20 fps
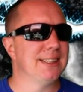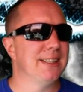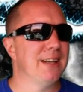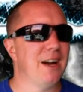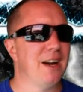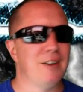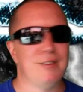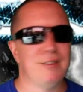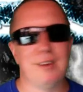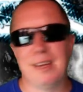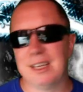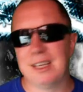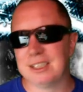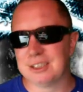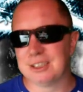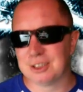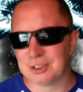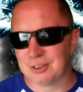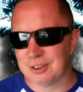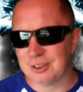and hopefully the
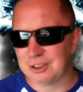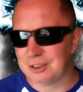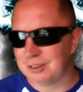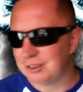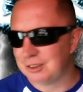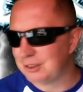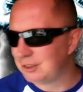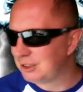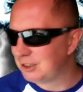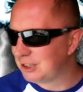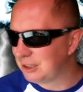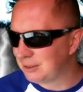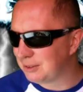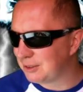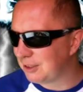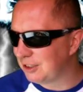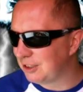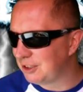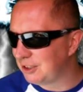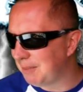
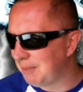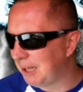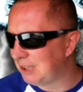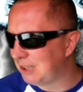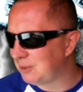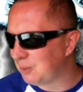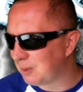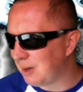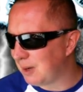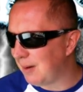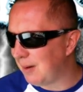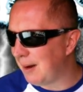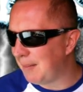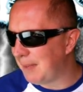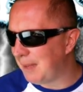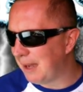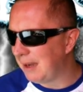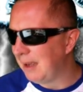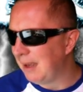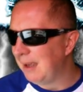subscription base will go
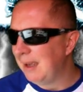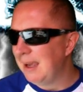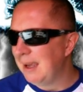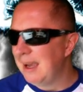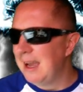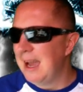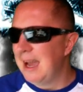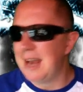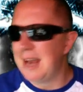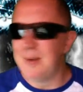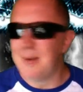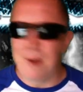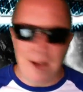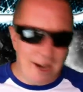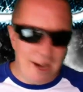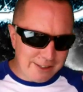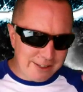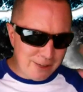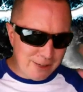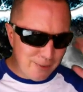up then. Anyway,
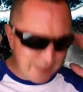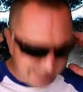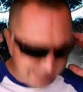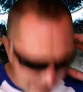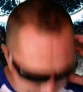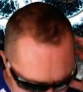I don't want to